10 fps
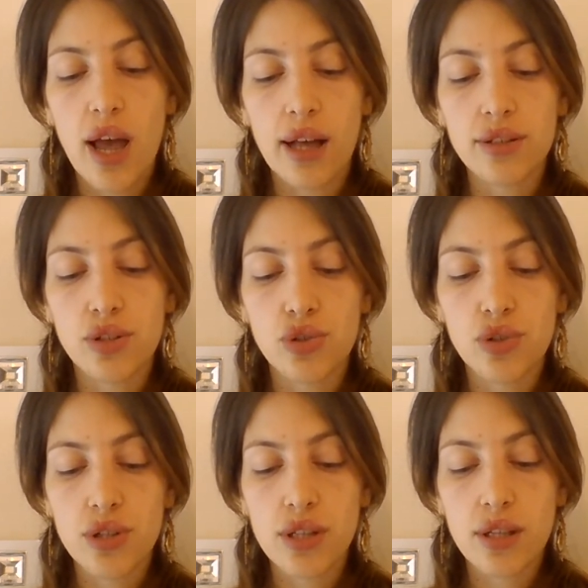until 2
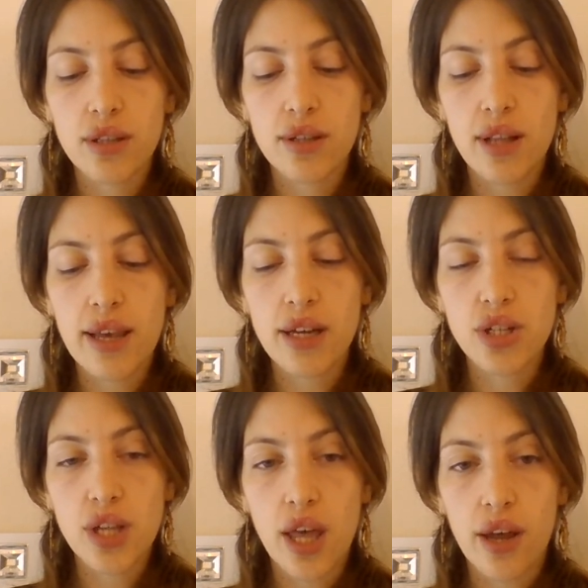distinct
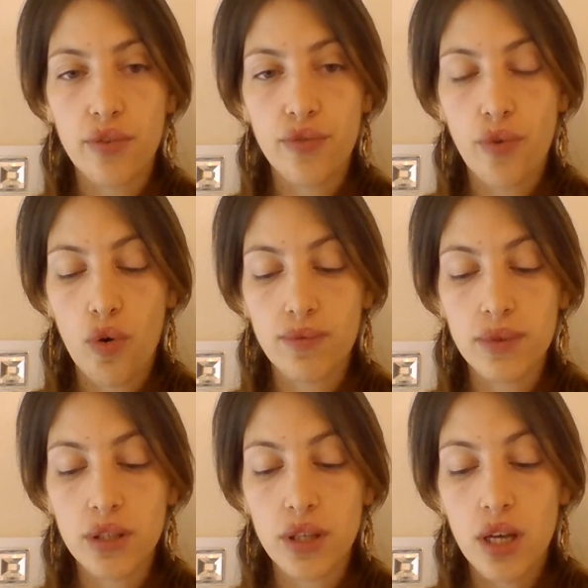layers are formed.